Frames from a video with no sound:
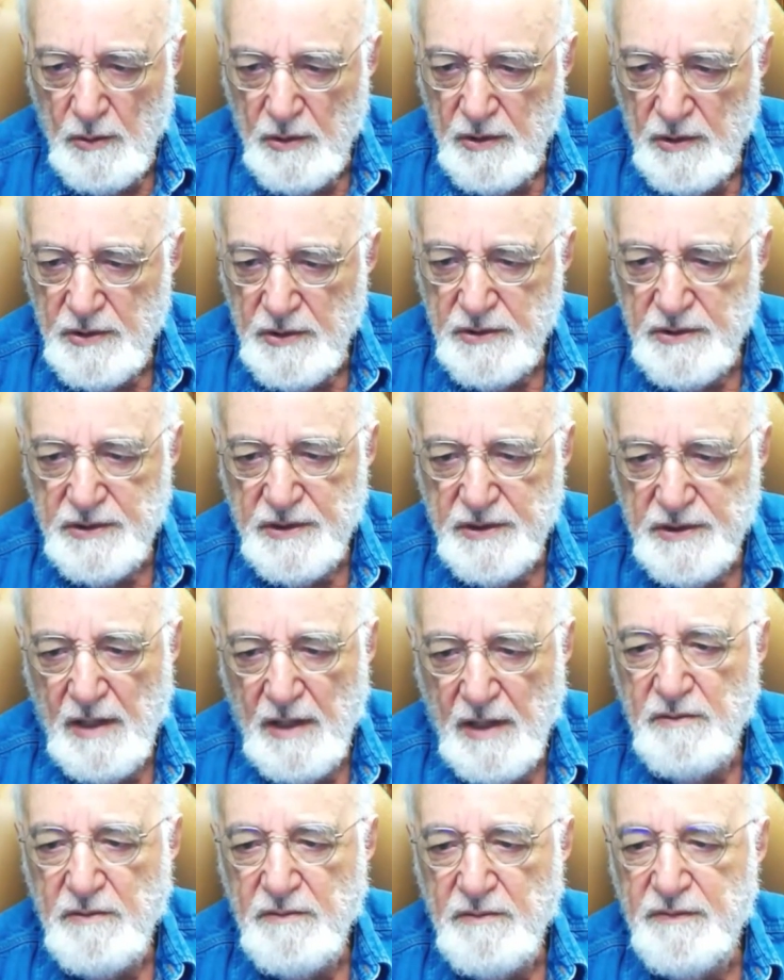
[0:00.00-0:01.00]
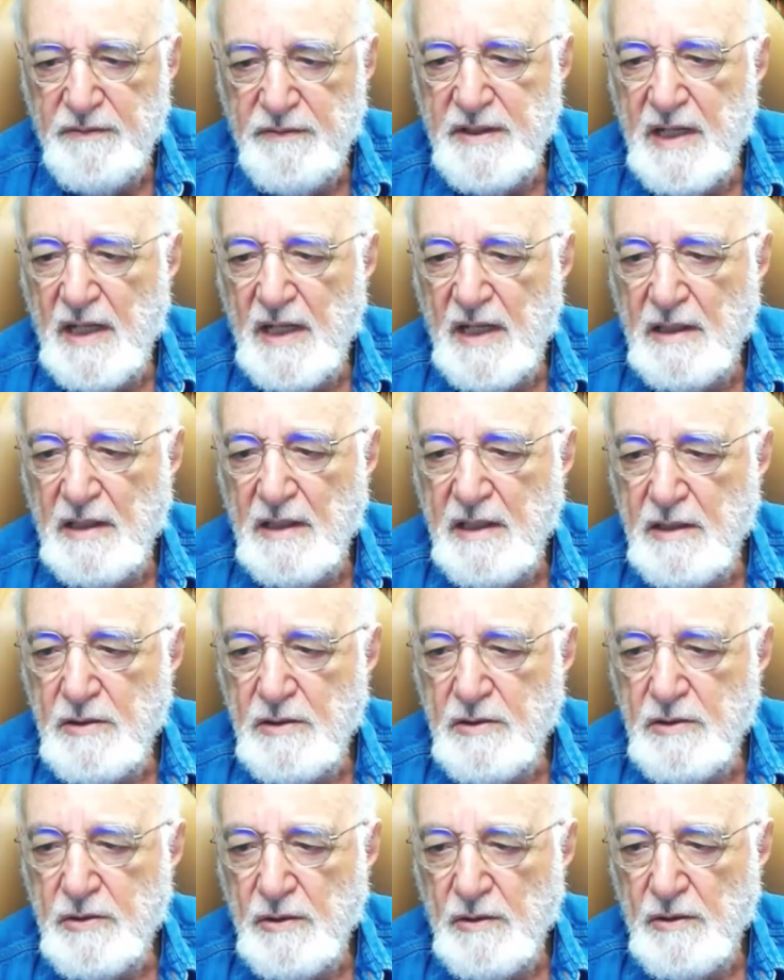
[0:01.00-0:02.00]
Southern Fidelity
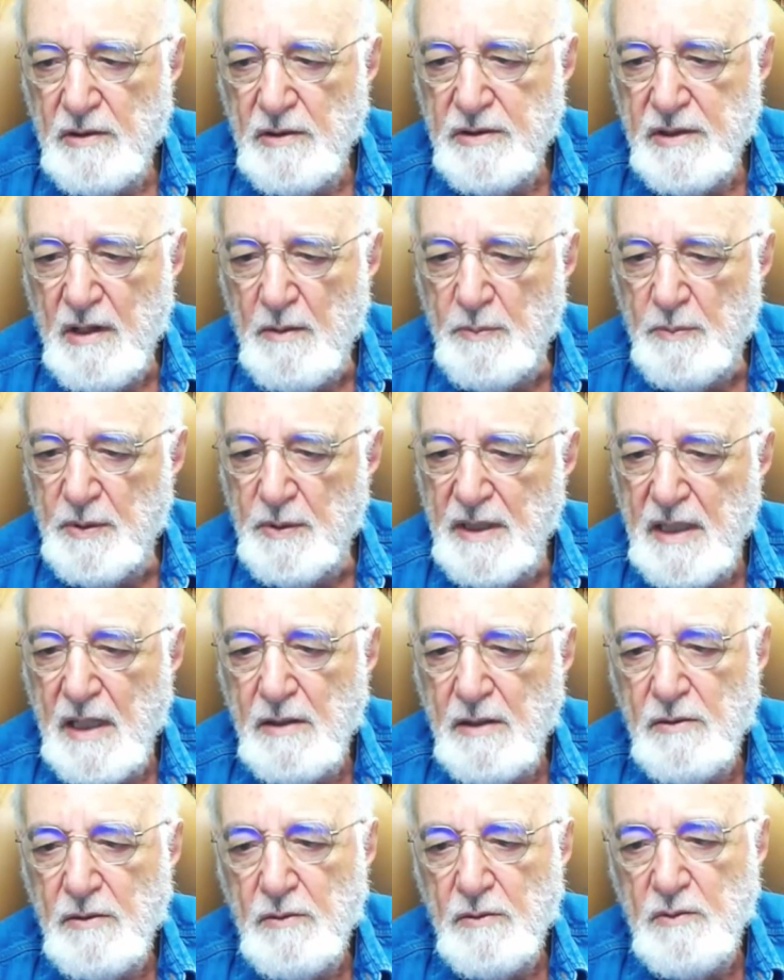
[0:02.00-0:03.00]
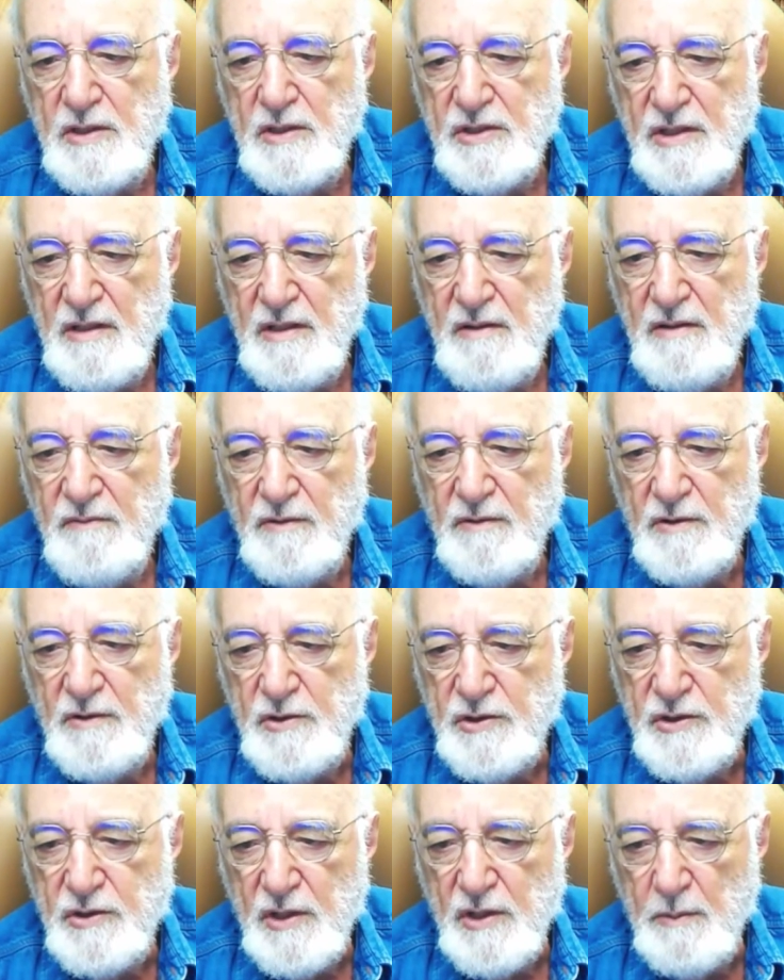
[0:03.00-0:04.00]
Insurance Company entered
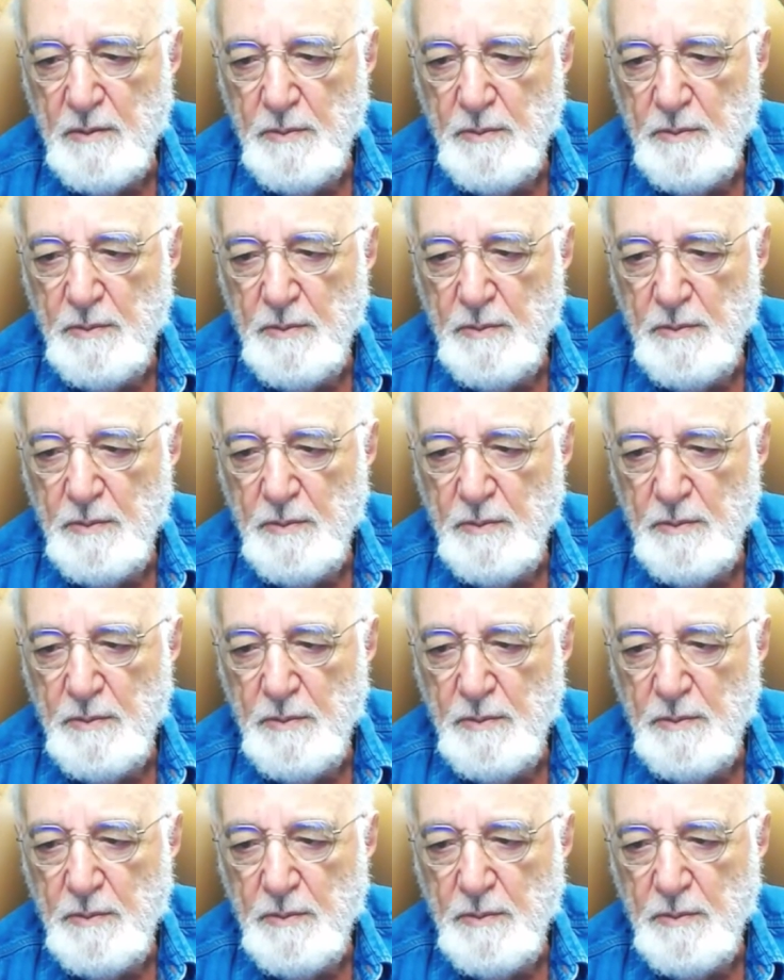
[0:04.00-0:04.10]
receivership